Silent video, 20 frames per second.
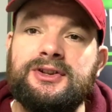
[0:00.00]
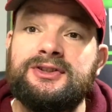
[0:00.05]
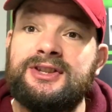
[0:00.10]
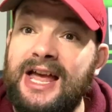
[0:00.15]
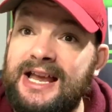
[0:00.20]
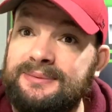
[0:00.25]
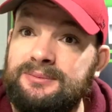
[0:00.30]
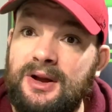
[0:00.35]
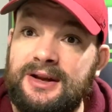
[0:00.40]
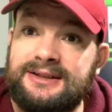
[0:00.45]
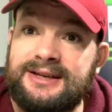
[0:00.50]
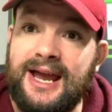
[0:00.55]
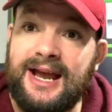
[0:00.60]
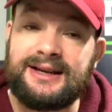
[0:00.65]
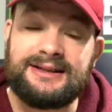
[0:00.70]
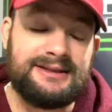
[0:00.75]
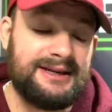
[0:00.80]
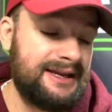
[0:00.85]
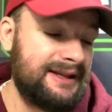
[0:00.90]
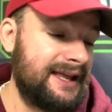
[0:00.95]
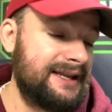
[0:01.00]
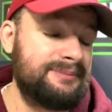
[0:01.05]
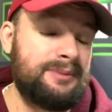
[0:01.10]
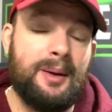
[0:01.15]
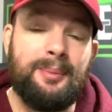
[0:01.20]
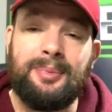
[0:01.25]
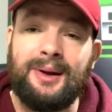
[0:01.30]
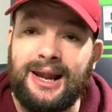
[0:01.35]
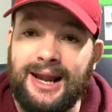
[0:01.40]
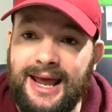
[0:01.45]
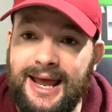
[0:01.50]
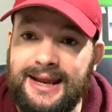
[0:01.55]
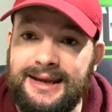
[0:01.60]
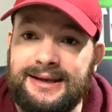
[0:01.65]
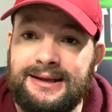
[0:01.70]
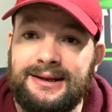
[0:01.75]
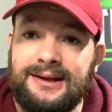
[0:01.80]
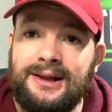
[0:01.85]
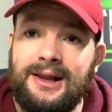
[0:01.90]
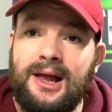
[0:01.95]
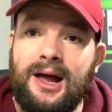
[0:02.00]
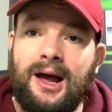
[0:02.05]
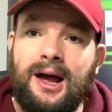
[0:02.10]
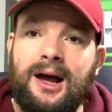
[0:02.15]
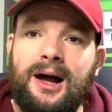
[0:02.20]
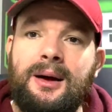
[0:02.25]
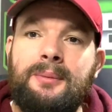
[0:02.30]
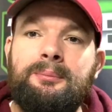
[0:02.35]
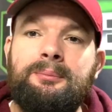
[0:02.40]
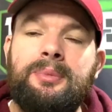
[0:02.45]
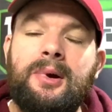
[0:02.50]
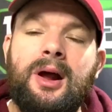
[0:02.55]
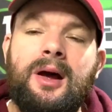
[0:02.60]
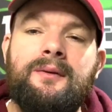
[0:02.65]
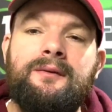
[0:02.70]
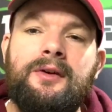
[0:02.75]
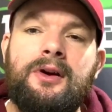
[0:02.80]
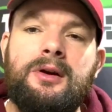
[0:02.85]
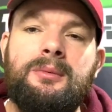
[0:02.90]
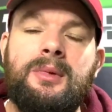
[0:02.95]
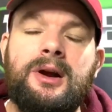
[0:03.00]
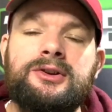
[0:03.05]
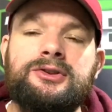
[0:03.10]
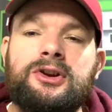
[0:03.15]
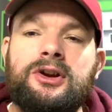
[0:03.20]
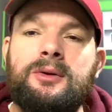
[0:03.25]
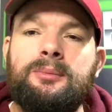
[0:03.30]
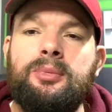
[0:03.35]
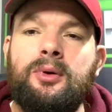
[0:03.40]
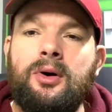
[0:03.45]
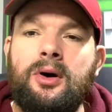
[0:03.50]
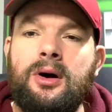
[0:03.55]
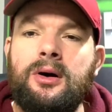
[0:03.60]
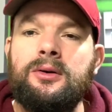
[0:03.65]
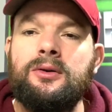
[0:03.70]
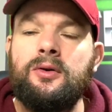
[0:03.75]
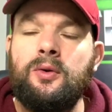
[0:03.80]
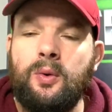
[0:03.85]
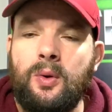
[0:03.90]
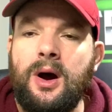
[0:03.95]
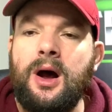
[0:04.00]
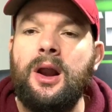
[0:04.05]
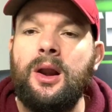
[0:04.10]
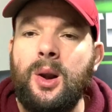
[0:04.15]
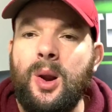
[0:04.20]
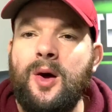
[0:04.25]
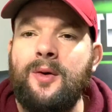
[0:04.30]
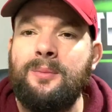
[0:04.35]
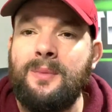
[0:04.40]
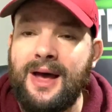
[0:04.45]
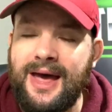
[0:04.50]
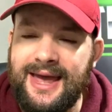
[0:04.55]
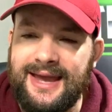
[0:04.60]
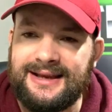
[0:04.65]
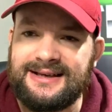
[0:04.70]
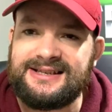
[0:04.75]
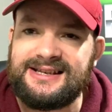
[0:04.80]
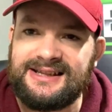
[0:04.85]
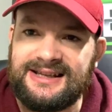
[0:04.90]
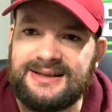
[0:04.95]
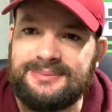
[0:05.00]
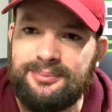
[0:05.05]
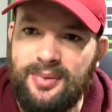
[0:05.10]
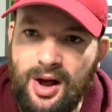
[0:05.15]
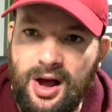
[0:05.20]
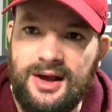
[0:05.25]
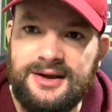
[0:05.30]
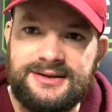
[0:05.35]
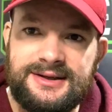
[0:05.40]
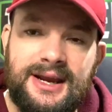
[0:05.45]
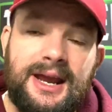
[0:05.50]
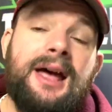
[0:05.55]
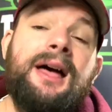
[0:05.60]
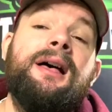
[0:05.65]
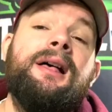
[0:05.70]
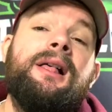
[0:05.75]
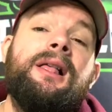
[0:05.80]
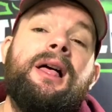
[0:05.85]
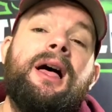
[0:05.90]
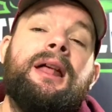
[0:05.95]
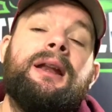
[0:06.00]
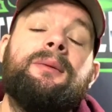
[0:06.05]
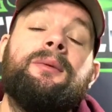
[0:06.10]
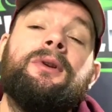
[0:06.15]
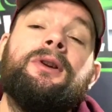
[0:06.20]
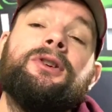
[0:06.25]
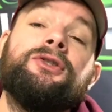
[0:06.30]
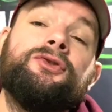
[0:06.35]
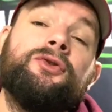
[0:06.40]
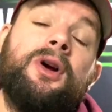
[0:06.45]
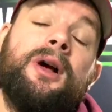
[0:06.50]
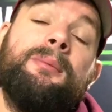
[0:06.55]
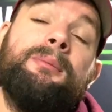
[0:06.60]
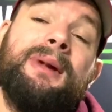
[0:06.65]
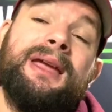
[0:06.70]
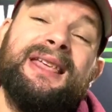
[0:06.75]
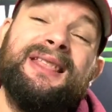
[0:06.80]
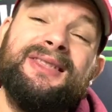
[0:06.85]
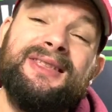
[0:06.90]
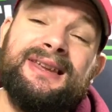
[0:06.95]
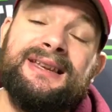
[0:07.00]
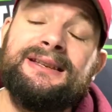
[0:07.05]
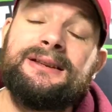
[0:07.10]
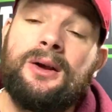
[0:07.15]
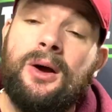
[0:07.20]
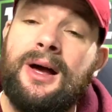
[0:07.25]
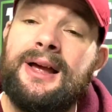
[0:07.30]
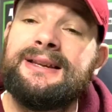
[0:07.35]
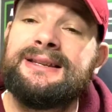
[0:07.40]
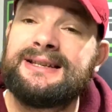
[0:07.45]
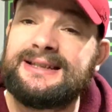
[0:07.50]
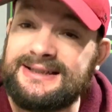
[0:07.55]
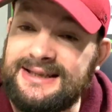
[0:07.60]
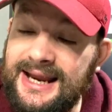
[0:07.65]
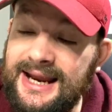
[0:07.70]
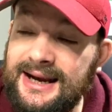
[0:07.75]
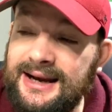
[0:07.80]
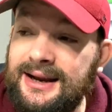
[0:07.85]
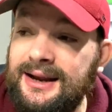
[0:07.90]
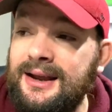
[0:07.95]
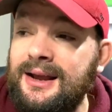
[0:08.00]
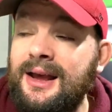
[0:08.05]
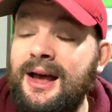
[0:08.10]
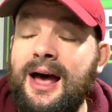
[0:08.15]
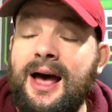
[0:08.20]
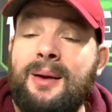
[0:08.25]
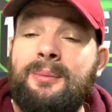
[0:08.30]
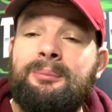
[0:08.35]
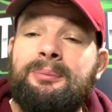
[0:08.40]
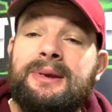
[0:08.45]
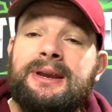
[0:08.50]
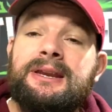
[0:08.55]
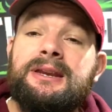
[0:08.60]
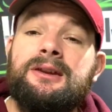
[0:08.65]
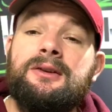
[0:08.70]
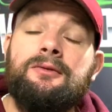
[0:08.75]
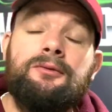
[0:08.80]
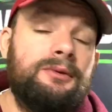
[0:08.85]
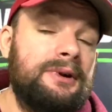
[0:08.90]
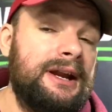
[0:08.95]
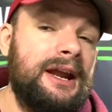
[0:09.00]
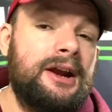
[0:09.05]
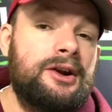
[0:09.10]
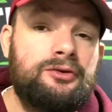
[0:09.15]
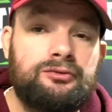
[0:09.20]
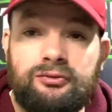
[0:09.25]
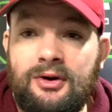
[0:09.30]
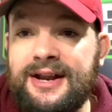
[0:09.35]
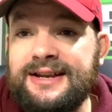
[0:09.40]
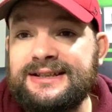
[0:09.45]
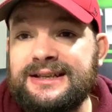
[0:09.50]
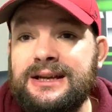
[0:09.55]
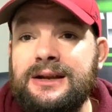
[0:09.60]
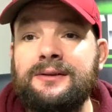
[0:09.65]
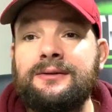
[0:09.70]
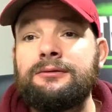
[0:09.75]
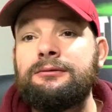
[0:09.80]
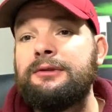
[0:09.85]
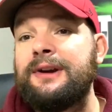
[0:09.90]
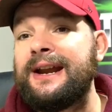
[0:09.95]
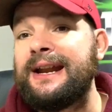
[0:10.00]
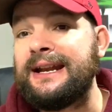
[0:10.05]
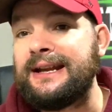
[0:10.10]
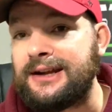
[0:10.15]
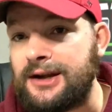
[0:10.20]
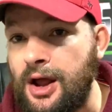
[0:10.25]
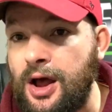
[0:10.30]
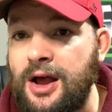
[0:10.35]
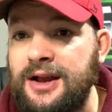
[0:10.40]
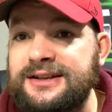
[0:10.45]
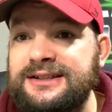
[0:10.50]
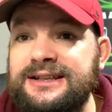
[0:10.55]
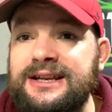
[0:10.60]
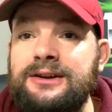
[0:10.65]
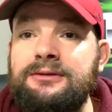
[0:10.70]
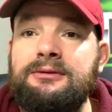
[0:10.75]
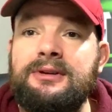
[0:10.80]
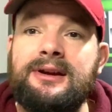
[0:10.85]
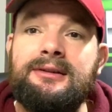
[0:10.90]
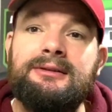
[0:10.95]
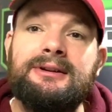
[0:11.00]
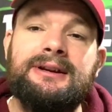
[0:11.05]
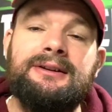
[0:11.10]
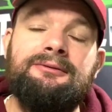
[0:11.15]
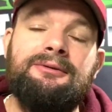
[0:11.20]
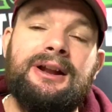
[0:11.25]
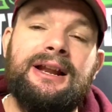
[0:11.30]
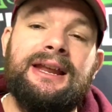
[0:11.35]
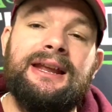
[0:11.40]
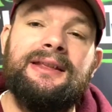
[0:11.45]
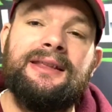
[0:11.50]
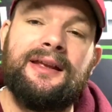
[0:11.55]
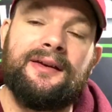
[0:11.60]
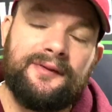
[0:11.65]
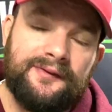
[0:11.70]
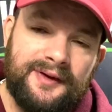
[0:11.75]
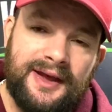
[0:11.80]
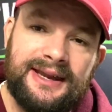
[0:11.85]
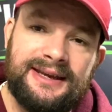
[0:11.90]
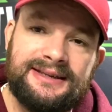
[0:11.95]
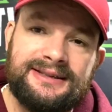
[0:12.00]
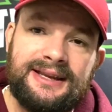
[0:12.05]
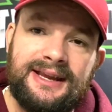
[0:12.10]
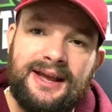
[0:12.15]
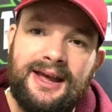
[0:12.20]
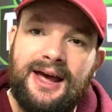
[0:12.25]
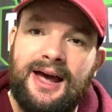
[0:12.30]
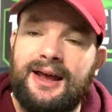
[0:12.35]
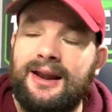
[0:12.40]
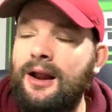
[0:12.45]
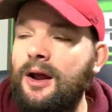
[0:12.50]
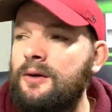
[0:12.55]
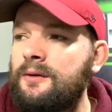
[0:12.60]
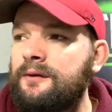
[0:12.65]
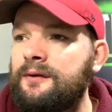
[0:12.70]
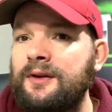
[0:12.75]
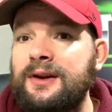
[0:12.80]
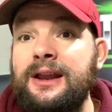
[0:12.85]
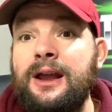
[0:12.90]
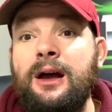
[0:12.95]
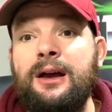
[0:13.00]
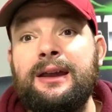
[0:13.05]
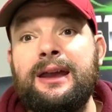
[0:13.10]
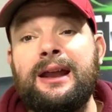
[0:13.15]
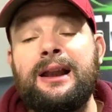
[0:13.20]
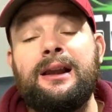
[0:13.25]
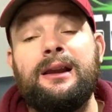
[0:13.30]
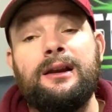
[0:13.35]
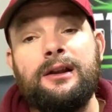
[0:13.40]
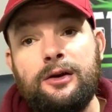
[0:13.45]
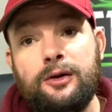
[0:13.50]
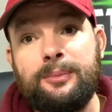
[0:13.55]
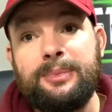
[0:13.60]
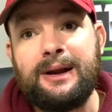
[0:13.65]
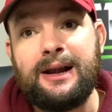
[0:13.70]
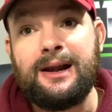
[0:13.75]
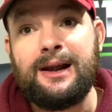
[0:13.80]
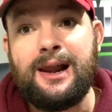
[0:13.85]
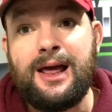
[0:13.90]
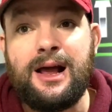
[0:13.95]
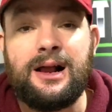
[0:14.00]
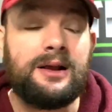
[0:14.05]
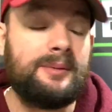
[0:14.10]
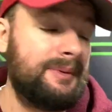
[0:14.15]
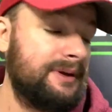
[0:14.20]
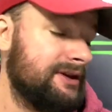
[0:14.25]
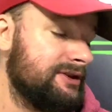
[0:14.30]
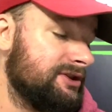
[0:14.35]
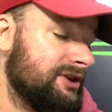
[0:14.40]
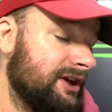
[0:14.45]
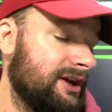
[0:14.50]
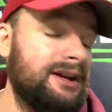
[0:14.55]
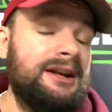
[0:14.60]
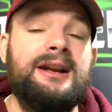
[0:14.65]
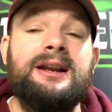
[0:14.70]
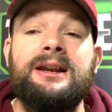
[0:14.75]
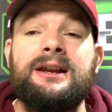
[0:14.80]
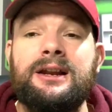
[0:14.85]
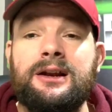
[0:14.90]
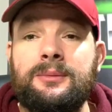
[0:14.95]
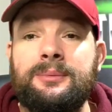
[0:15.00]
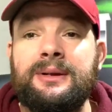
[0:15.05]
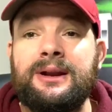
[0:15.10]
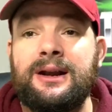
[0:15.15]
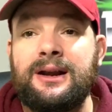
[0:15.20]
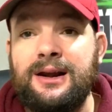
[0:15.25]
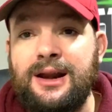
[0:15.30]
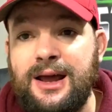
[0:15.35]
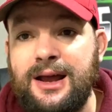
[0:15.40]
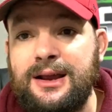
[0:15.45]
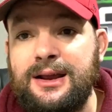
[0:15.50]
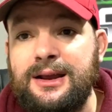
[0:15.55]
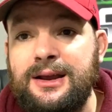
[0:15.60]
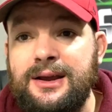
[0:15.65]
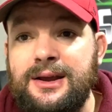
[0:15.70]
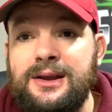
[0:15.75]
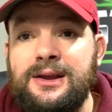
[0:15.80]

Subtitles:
That's my tactic, that's my play, but I'm very much going to put quite a lot of my eggs in this basket, and I'm going to try and make these guys stick and be really aggressive, really nasty, really in their face, and hopefully I get a little bit of luck, because you're going to need a little bit of luck.